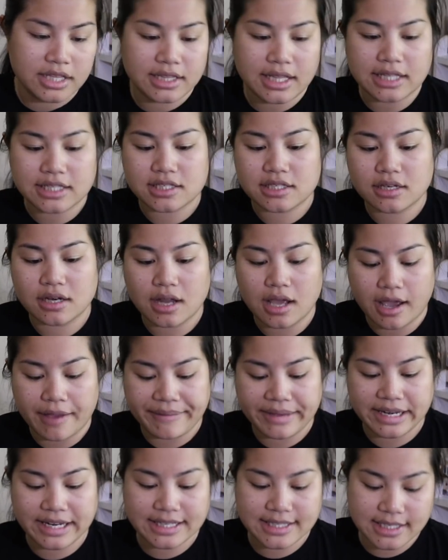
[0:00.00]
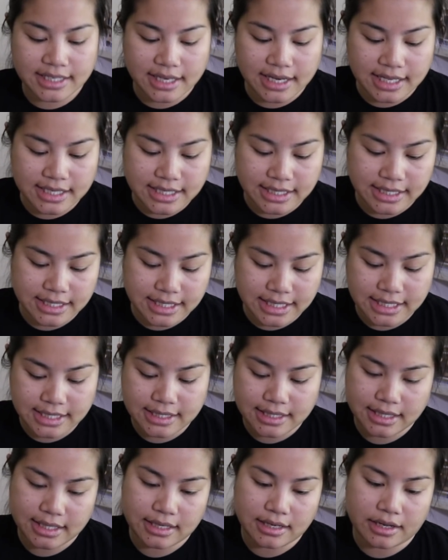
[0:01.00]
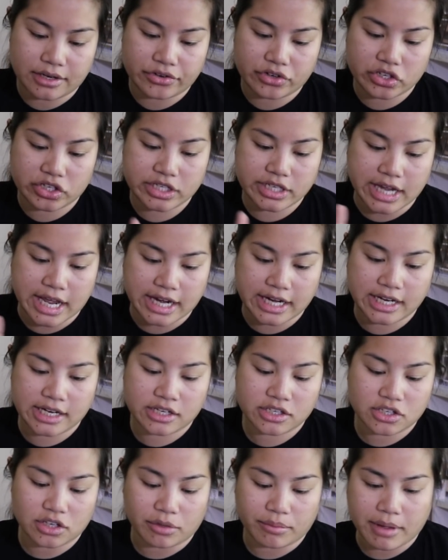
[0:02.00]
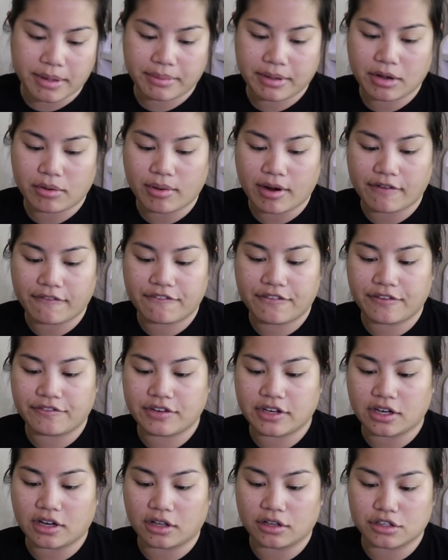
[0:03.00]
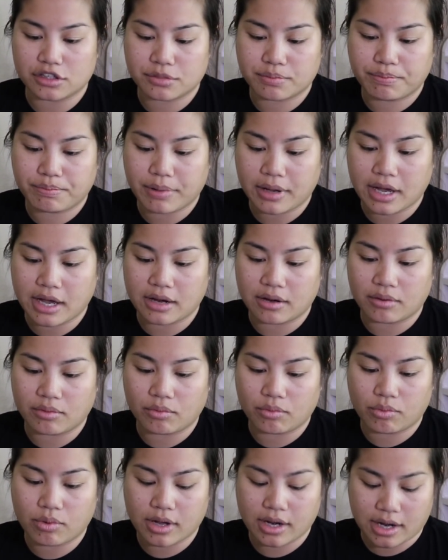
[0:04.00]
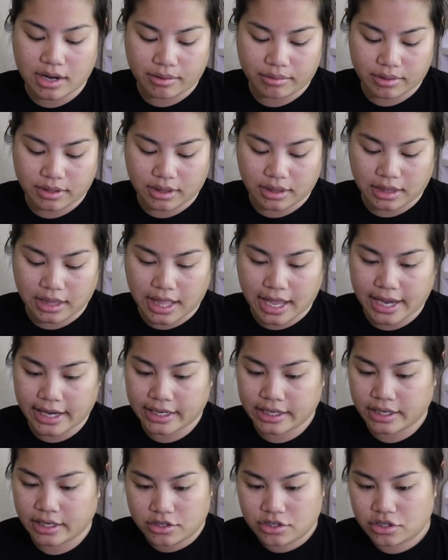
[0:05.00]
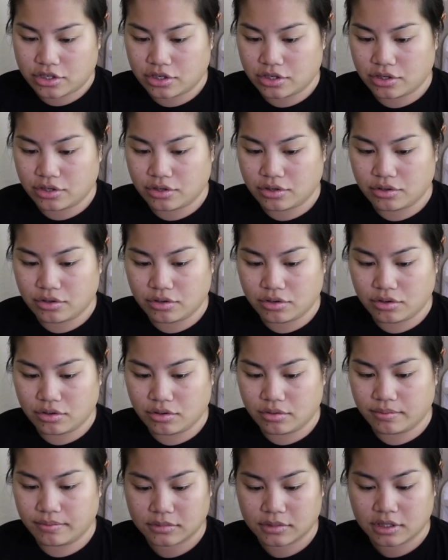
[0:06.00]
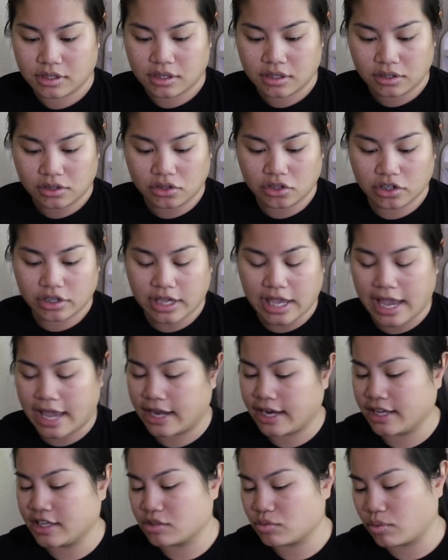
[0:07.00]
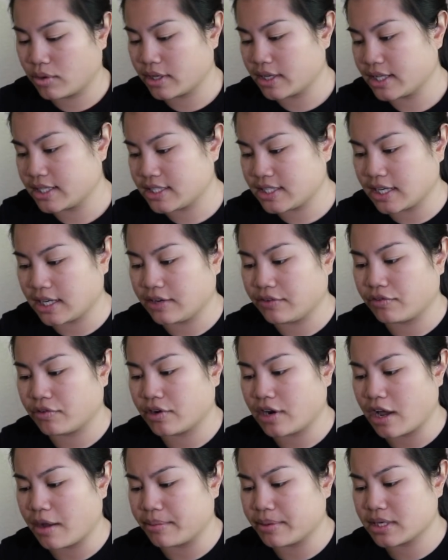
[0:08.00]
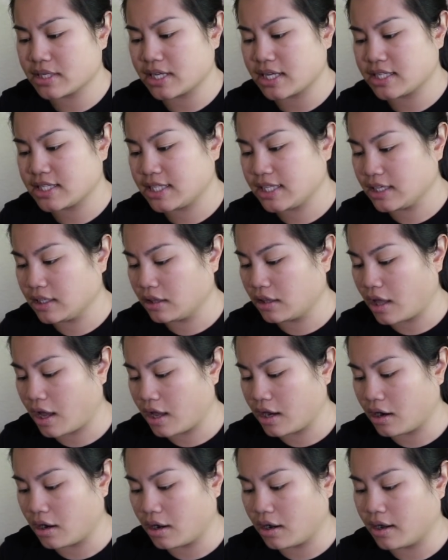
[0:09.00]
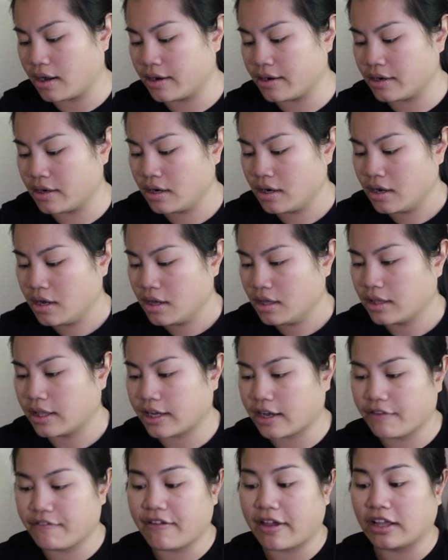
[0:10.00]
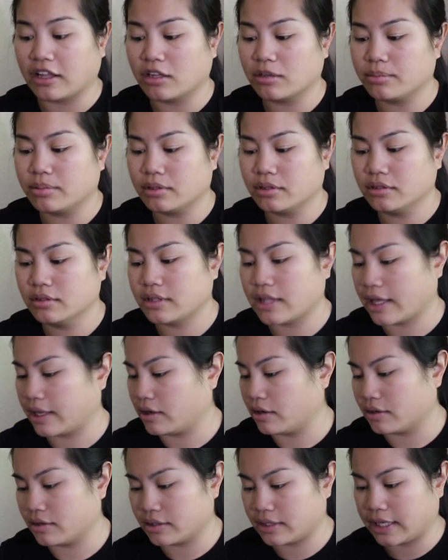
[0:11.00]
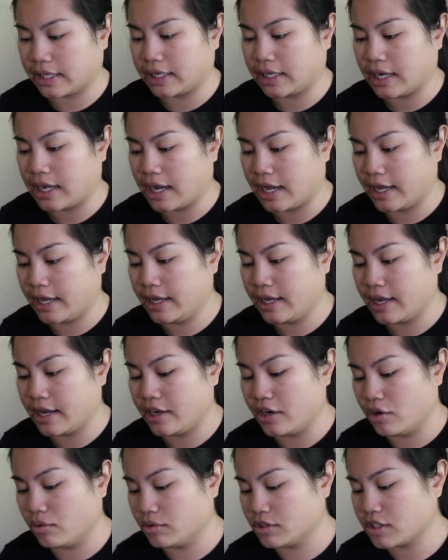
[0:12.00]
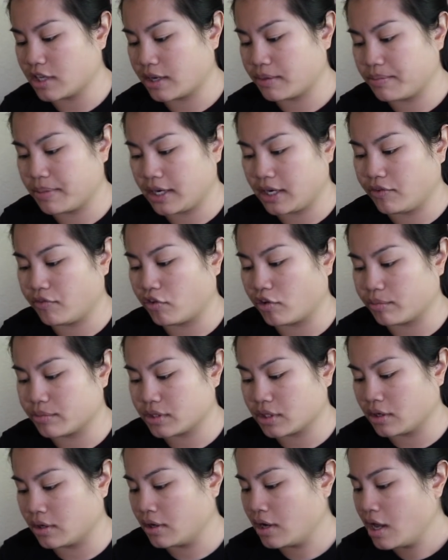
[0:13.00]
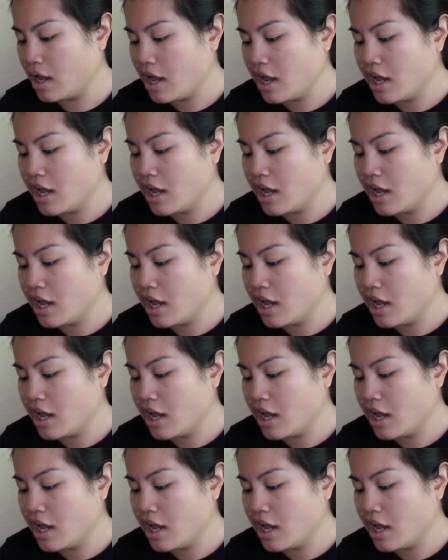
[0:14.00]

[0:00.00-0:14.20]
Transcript: that's, I mean, it's a decent understanding, so maybe around $50, but what I would like to look at is what it's selling for now, because I see a lot on like available that aren't that high and no one's like bidding for them. So,